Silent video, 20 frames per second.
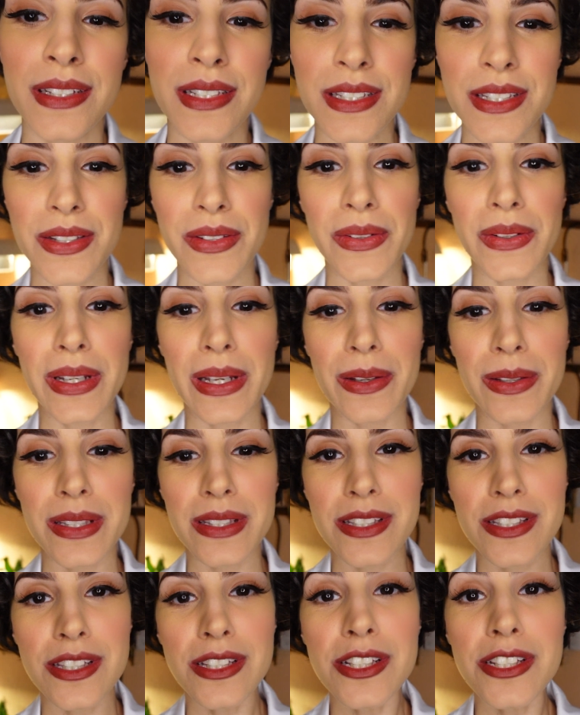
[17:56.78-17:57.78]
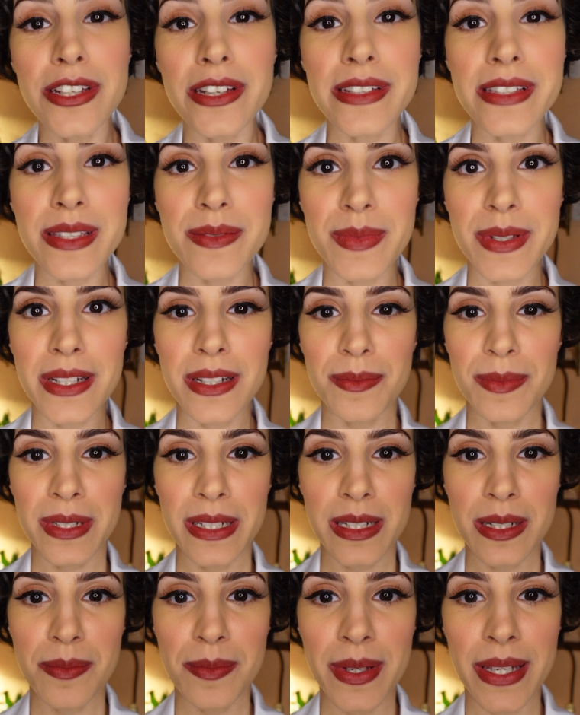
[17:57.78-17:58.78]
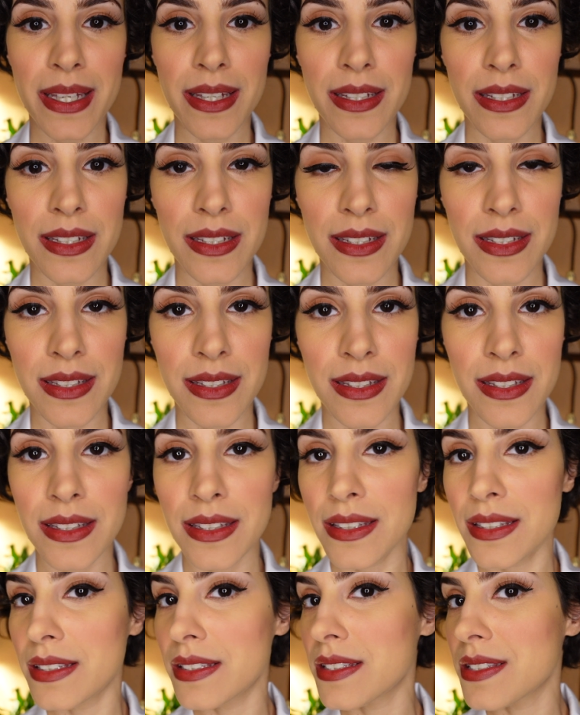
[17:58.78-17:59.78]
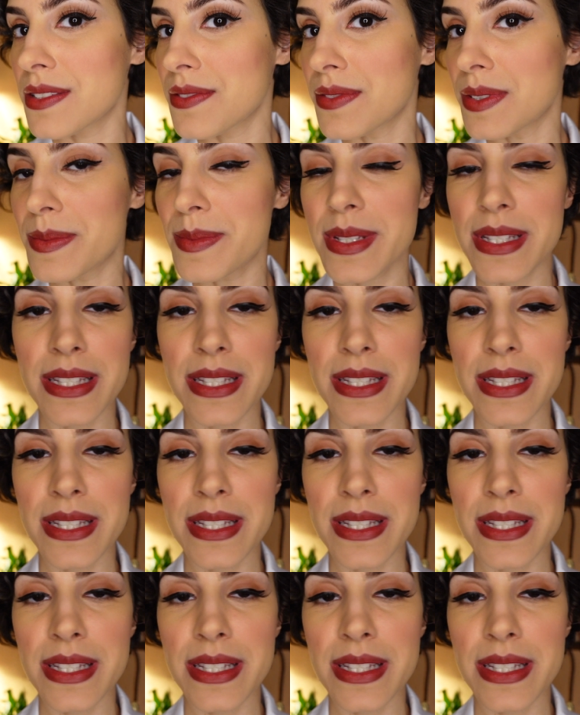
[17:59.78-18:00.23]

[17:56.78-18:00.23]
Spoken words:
So now this adjustment I'm going to make is from